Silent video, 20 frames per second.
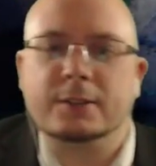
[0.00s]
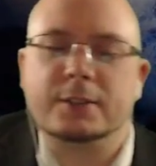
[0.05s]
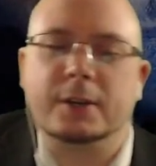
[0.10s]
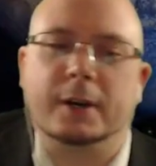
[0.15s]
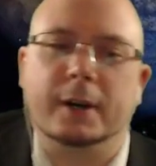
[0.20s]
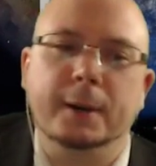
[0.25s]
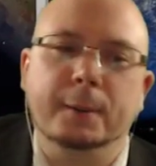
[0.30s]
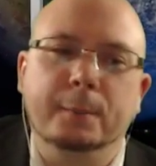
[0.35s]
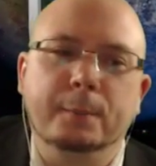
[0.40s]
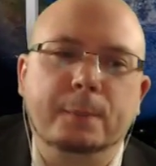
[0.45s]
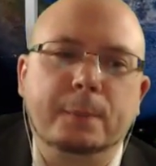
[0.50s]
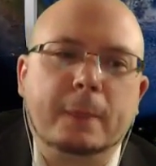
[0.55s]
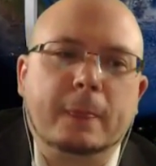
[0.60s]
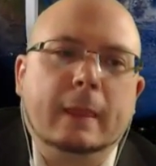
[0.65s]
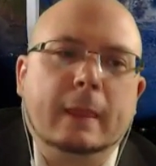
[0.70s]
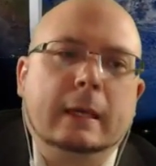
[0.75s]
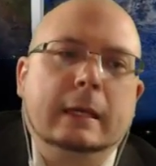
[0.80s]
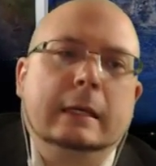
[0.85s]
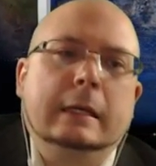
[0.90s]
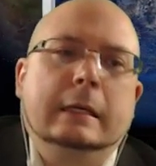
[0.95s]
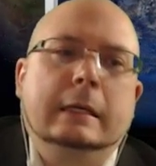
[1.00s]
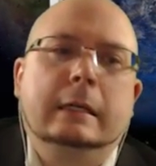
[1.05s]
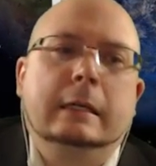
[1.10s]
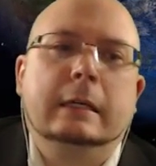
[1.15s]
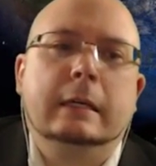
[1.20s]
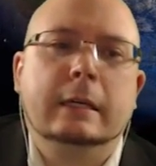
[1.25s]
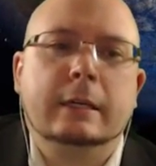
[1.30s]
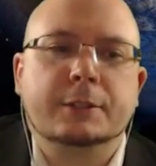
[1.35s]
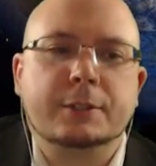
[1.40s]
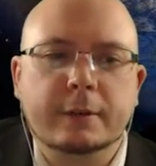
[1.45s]
Sorry.
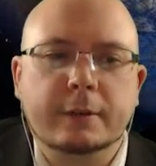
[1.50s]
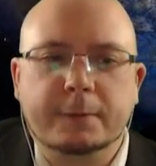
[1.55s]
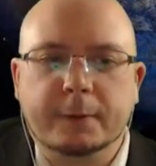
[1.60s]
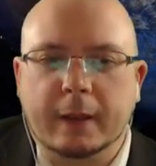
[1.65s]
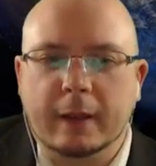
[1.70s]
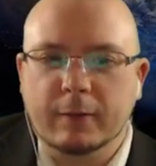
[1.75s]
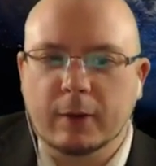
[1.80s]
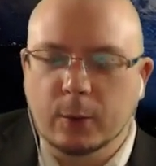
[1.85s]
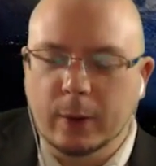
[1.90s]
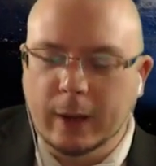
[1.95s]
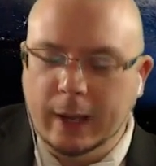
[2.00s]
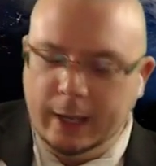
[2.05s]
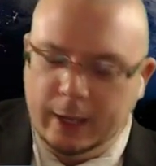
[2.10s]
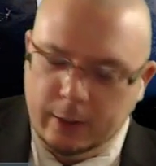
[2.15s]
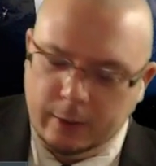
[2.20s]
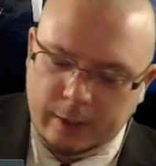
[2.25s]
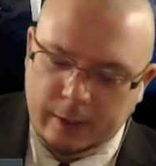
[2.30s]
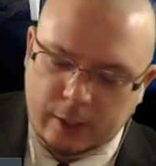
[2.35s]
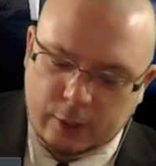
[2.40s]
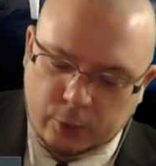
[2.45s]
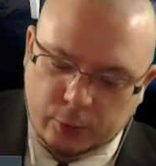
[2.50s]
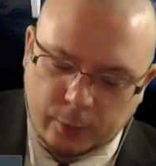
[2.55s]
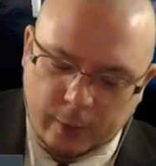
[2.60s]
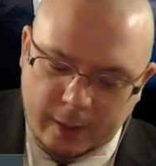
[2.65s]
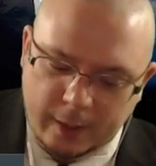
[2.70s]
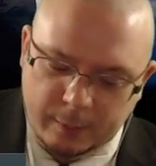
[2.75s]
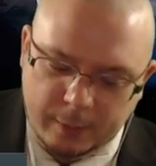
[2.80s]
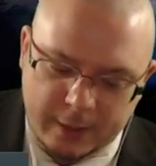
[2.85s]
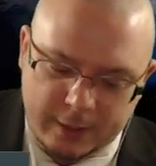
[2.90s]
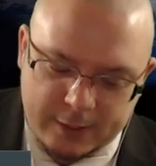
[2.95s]
Sorry for giving away your
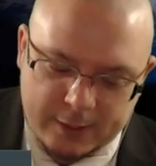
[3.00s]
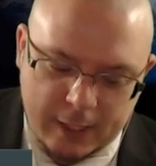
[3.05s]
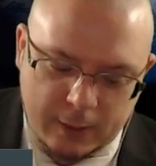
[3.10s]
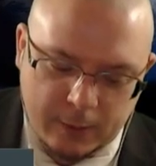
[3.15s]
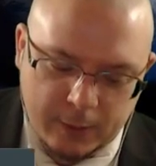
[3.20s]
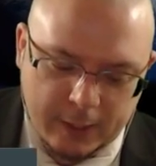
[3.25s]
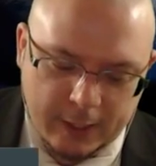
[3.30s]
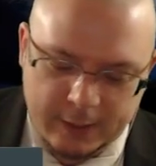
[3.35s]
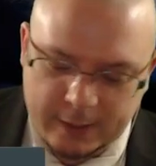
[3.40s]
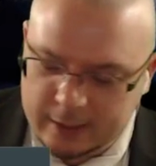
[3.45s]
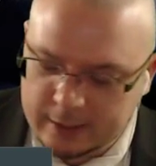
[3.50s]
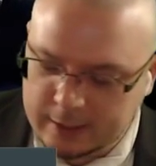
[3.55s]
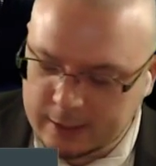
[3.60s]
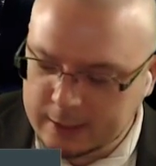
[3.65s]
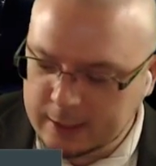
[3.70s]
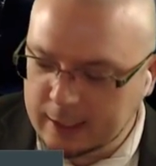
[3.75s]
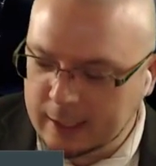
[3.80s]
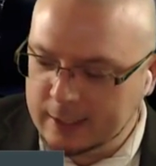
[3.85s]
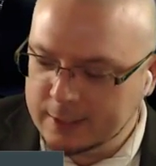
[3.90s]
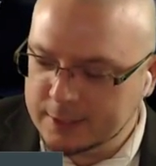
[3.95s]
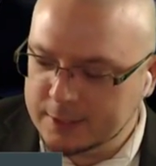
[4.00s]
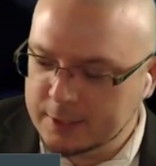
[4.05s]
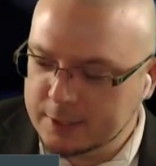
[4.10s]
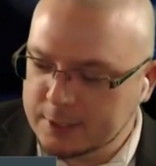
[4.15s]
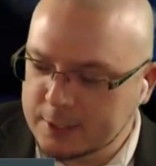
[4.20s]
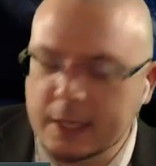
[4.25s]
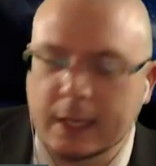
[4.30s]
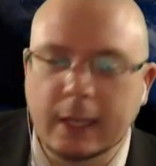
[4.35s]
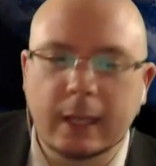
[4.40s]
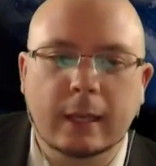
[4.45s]
incredibly secret identity as the
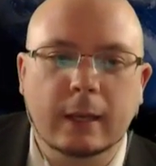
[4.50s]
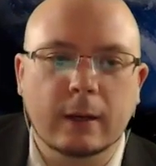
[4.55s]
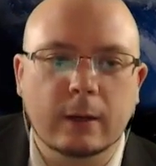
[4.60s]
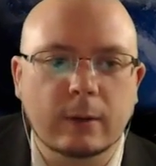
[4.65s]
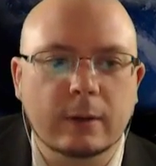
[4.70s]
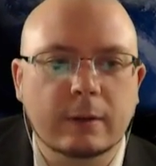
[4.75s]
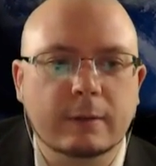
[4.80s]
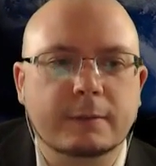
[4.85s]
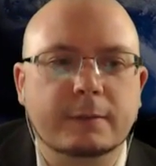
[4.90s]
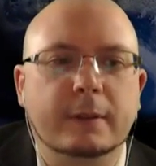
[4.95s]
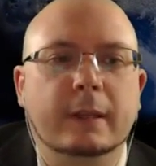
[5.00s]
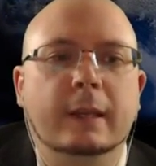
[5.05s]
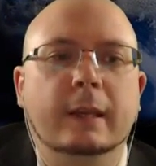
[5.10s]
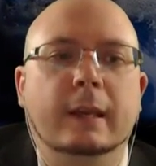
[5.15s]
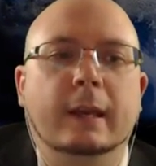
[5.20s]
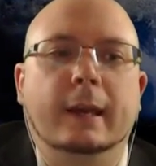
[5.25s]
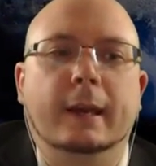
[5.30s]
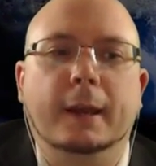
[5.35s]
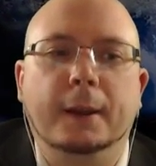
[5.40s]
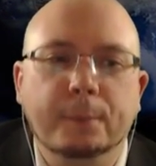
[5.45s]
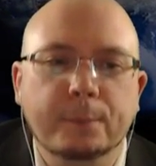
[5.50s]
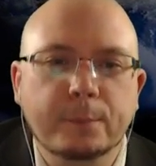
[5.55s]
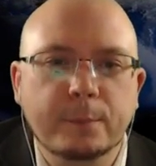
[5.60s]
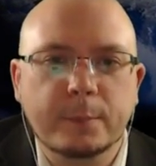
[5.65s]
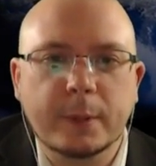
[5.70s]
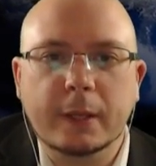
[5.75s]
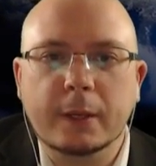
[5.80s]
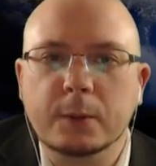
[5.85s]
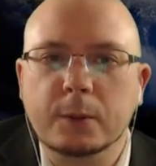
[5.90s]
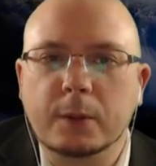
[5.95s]
CEO of EA,
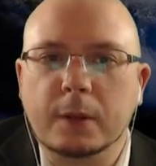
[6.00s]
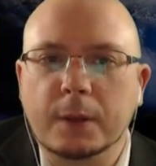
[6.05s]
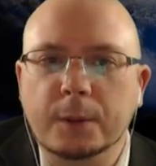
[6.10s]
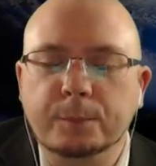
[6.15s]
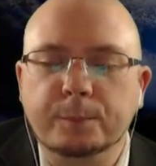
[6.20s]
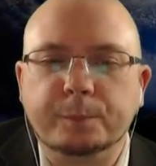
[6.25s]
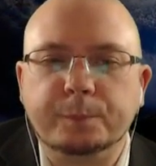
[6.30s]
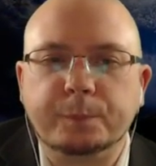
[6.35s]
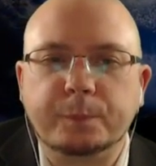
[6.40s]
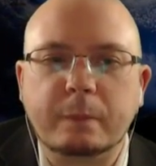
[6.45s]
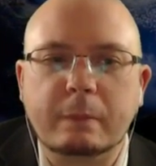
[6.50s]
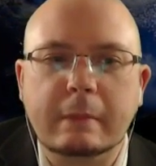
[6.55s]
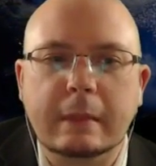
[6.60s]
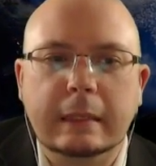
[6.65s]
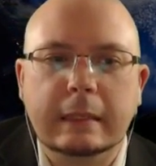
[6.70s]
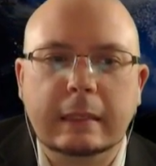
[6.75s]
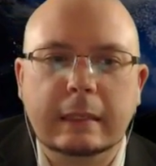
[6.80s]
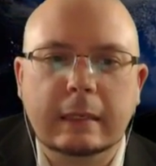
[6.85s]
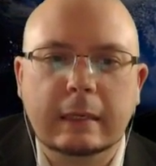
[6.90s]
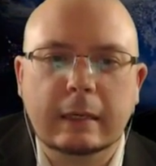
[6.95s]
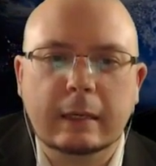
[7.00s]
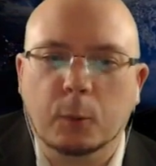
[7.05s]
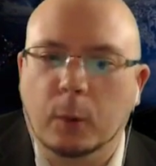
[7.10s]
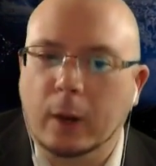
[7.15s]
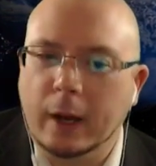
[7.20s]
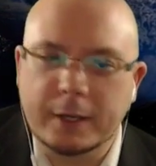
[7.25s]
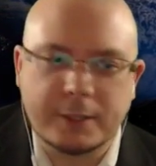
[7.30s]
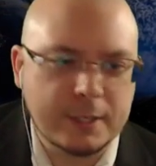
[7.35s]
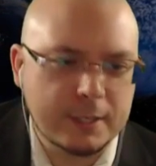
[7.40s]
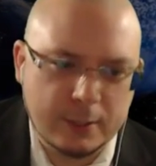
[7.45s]
Beat Nuki.
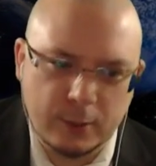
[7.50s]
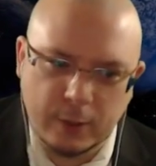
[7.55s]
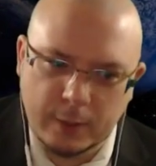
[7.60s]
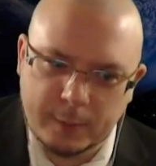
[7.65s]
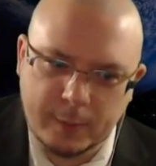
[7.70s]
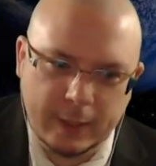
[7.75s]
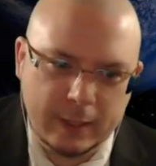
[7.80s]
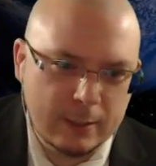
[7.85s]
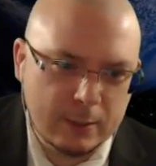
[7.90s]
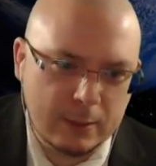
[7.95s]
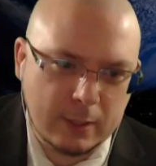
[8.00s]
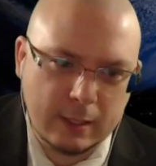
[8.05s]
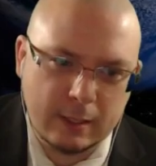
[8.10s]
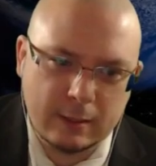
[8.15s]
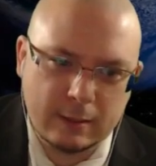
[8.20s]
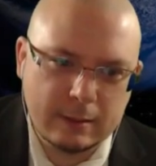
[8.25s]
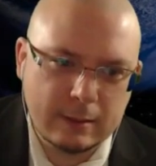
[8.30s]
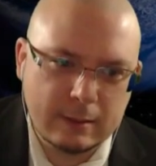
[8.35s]
Why'd you do it, Beat Nuki?